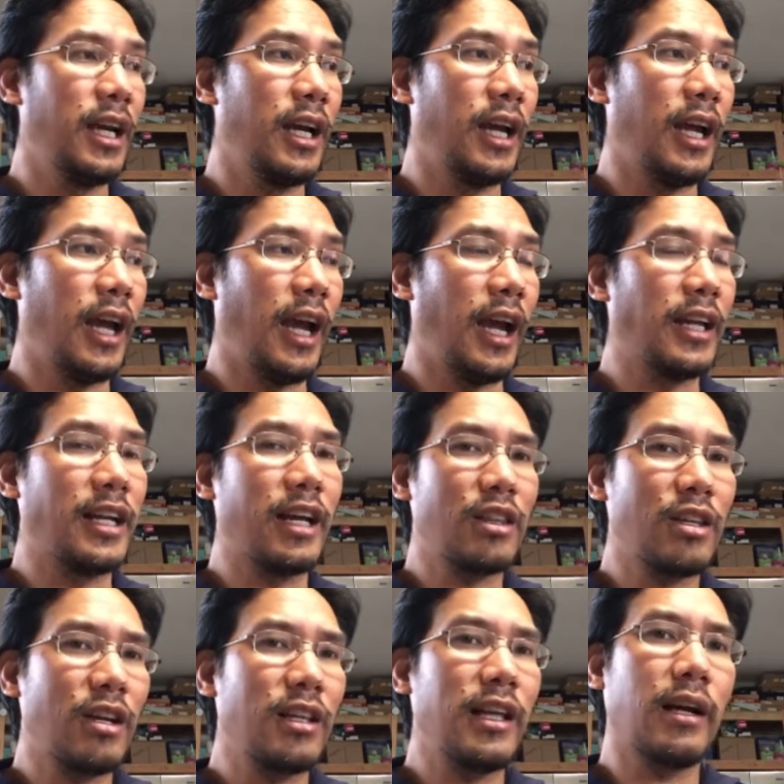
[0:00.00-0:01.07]
And I
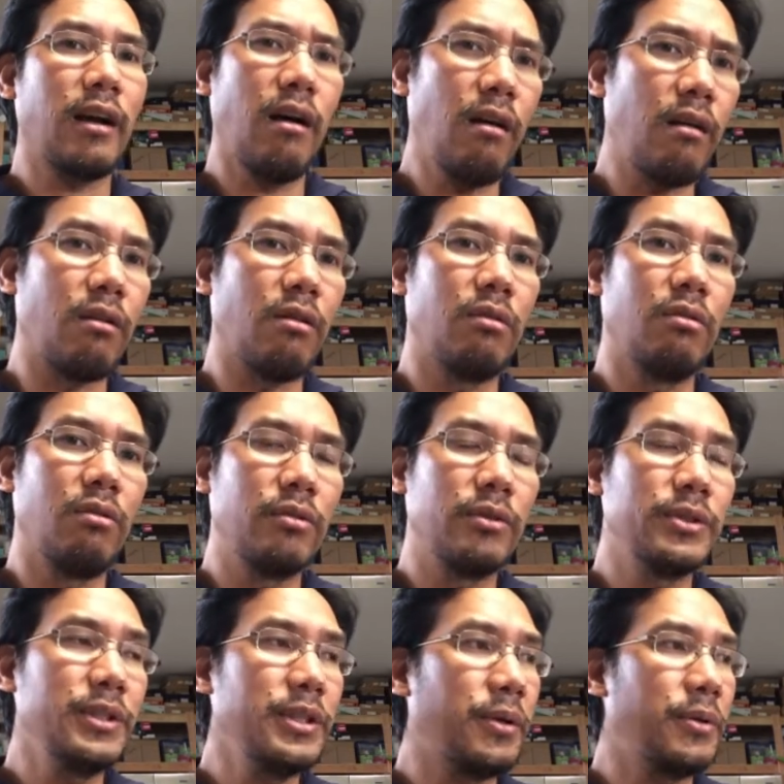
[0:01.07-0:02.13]
thought like, oh,
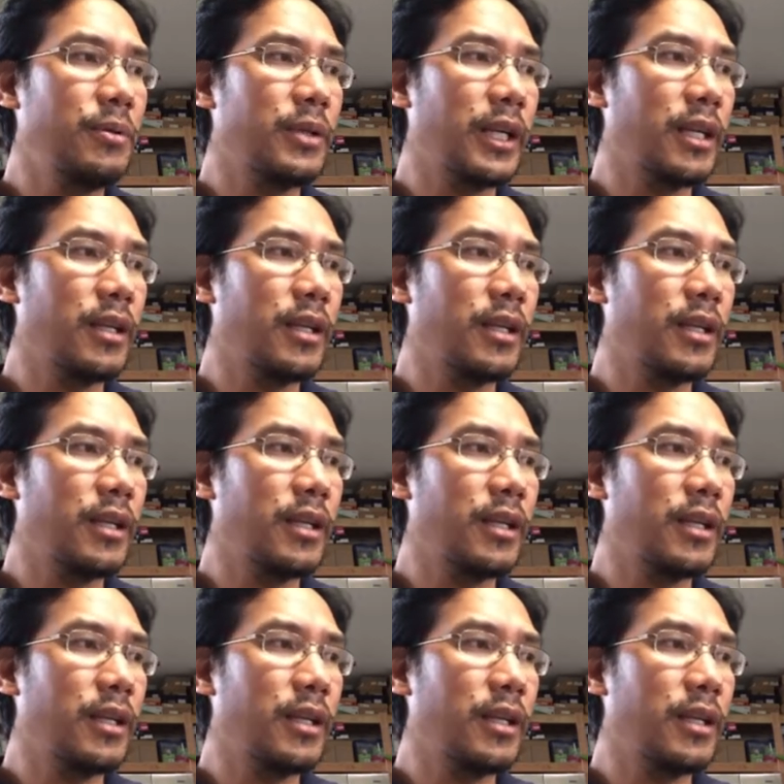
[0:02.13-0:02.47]
like